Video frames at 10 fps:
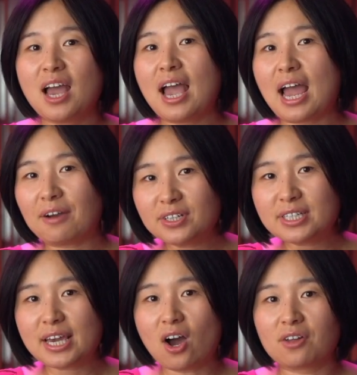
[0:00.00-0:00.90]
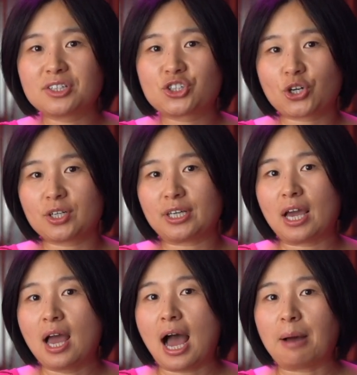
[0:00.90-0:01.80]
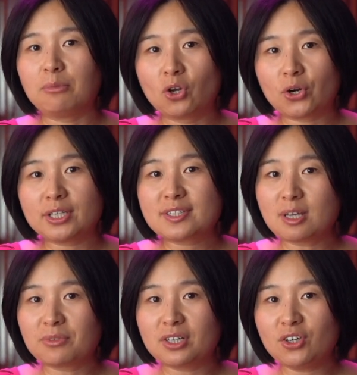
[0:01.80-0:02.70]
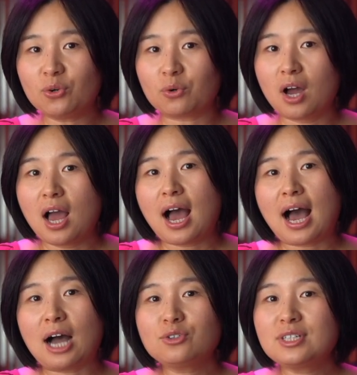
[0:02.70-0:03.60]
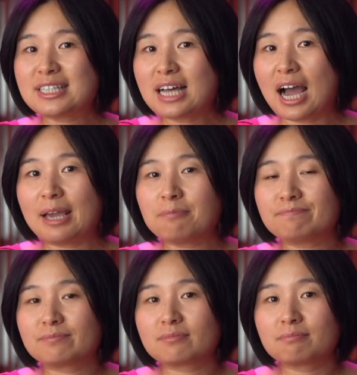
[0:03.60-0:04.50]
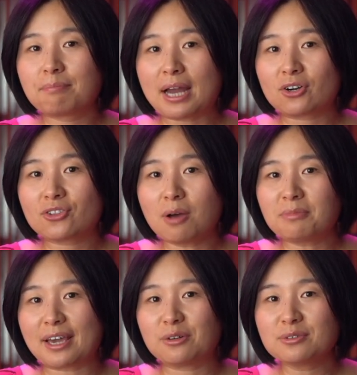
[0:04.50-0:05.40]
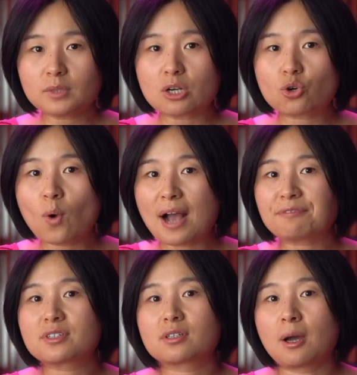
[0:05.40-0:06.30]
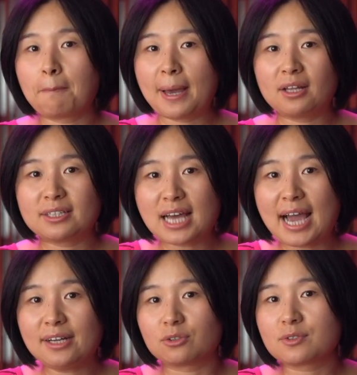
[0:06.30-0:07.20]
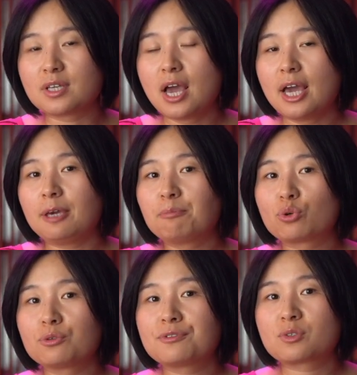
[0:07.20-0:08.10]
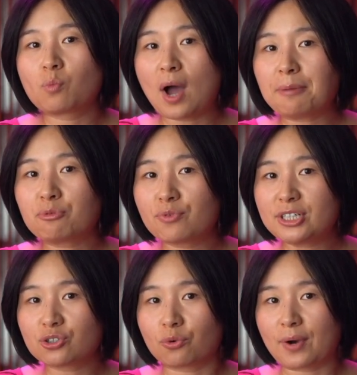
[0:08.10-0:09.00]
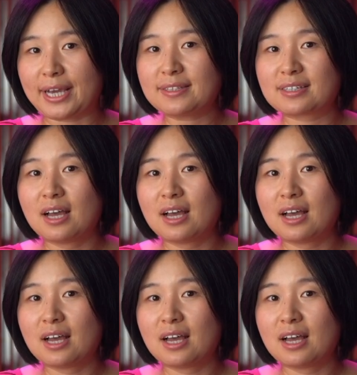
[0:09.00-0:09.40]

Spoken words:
Every day on this journey, I'm learning something new. How to design better thumbnails, craft compelling titles, improve swipe ratio rate,